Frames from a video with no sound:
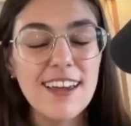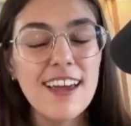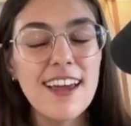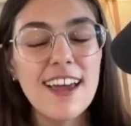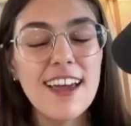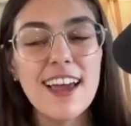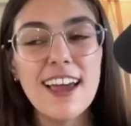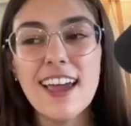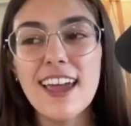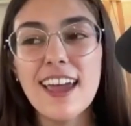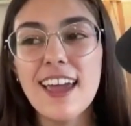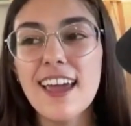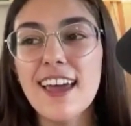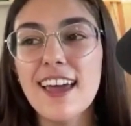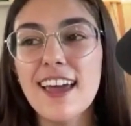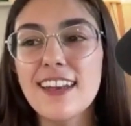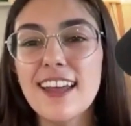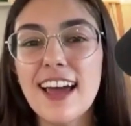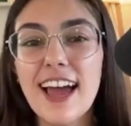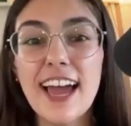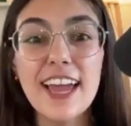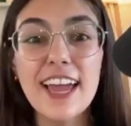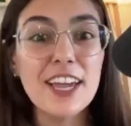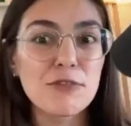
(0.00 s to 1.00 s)
And
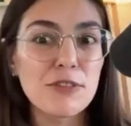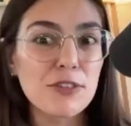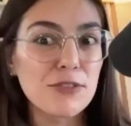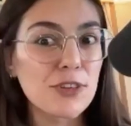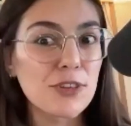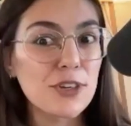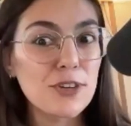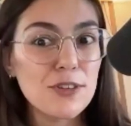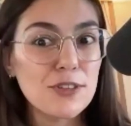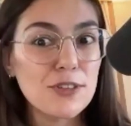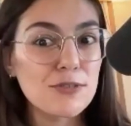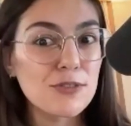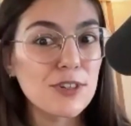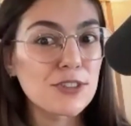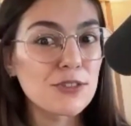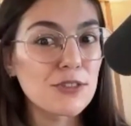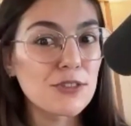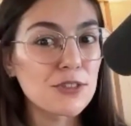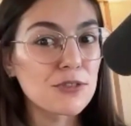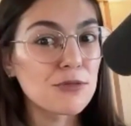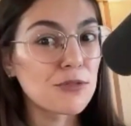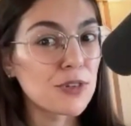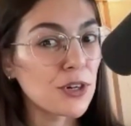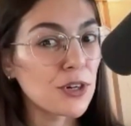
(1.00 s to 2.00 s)
I can review those
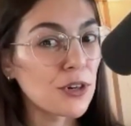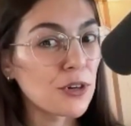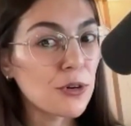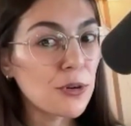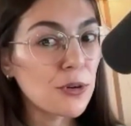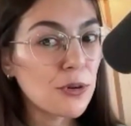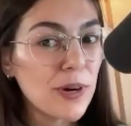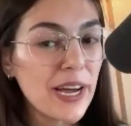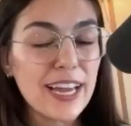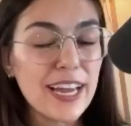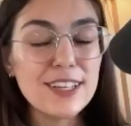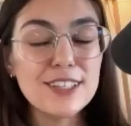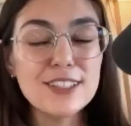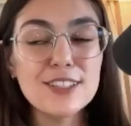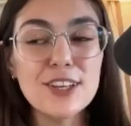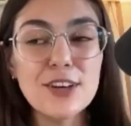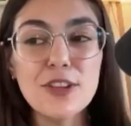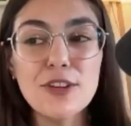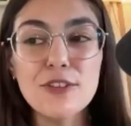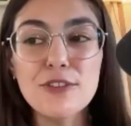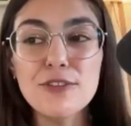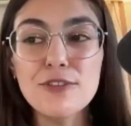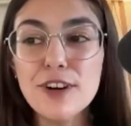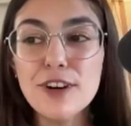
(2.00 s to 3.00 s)
rituals real quick. So the
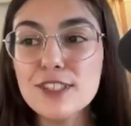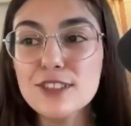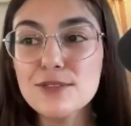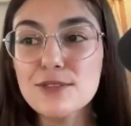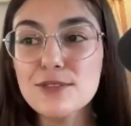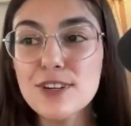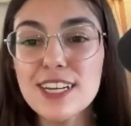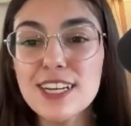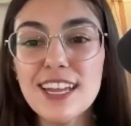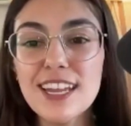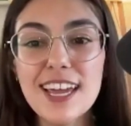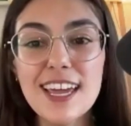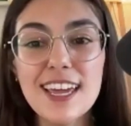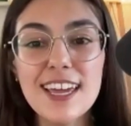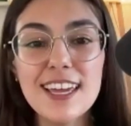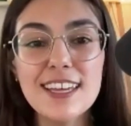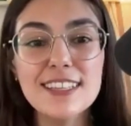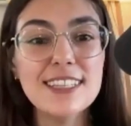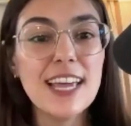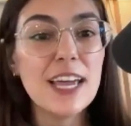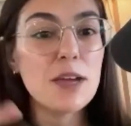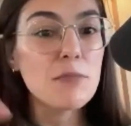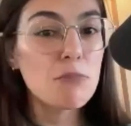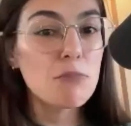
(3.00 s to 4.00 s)
first one is
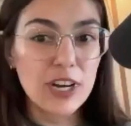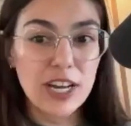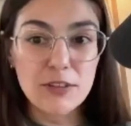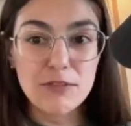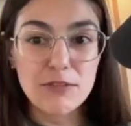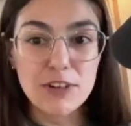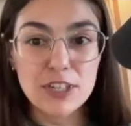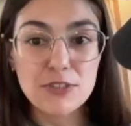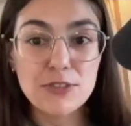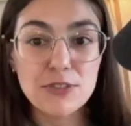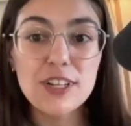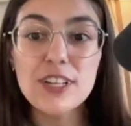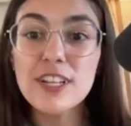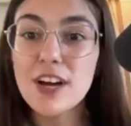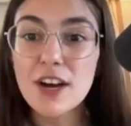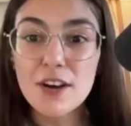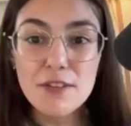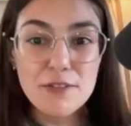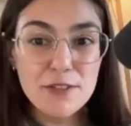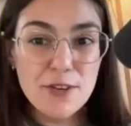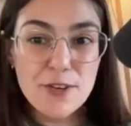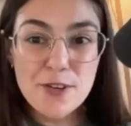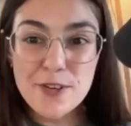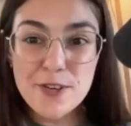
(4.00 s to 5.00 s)
a morning ritual, of
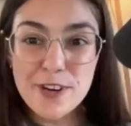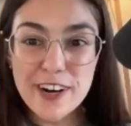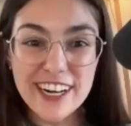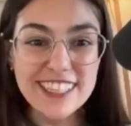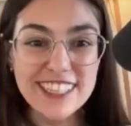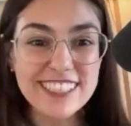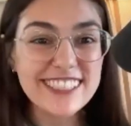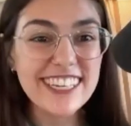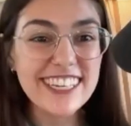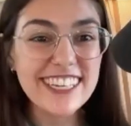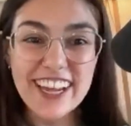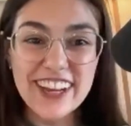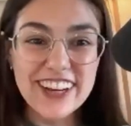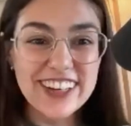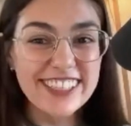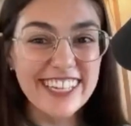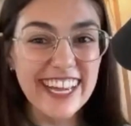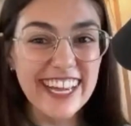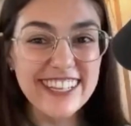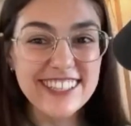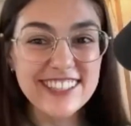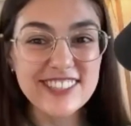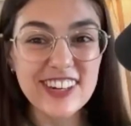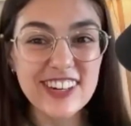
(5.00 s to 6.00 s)
course, to get your
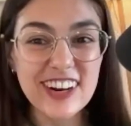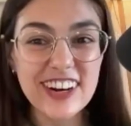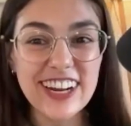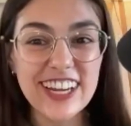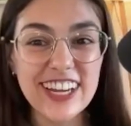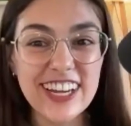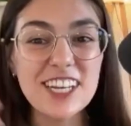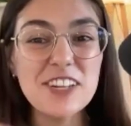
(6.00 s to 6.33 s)
day started.